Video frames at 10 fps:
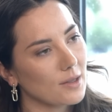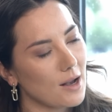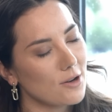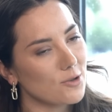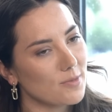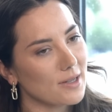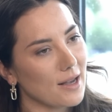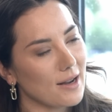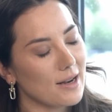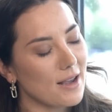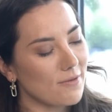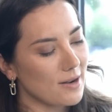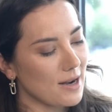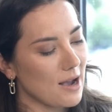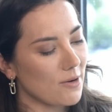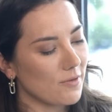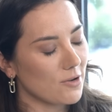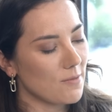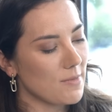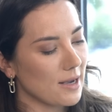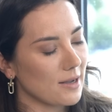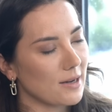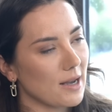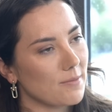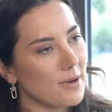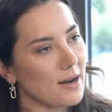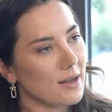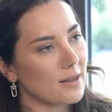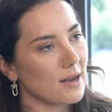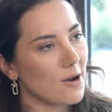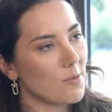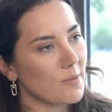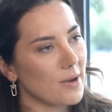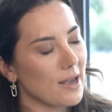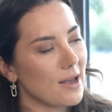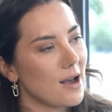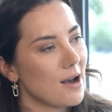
100%. And even now I've got Megan and Bella that are helping me.